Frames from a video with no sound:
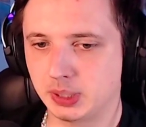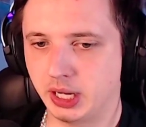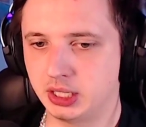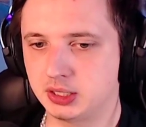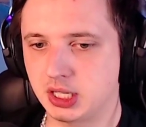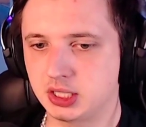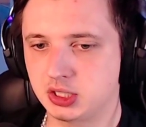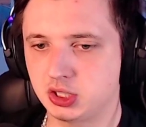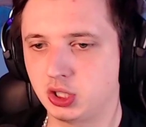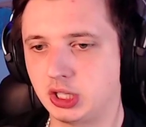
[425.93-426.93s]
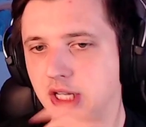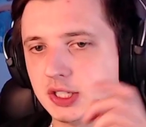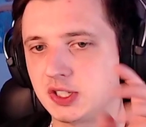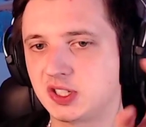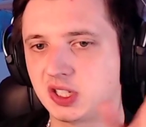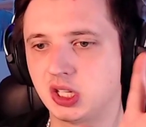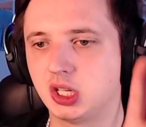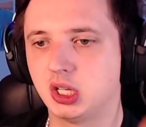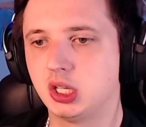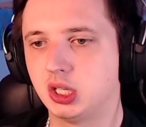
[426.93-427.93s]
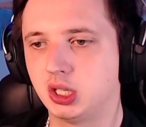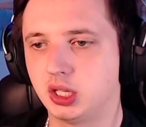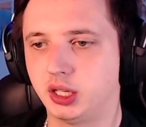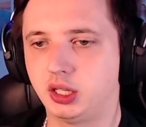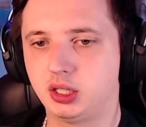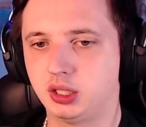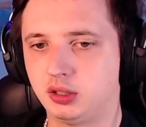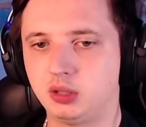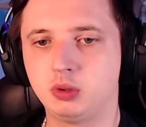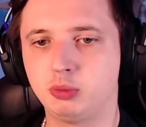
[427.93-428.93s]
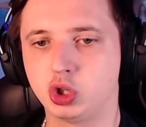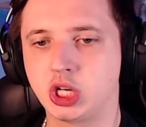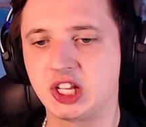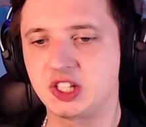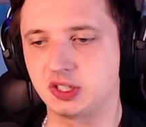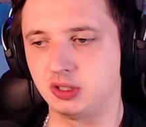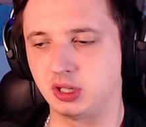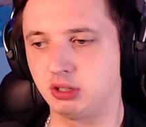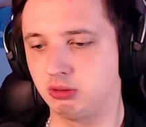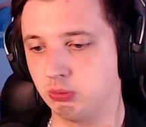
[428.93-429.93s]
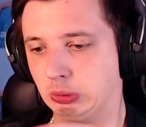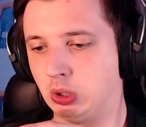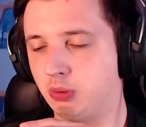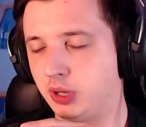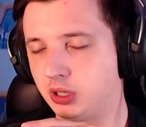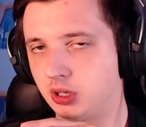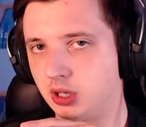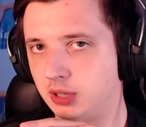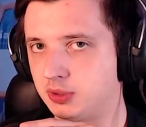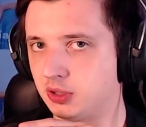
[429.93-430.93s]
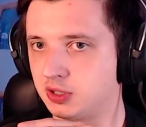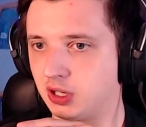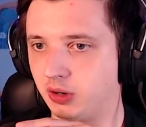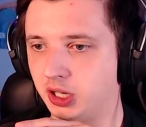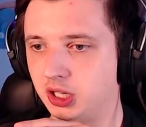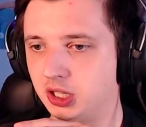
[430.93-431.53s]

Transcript: And not as, like, there were more cuts in it. Oh my god, I'm so sorry.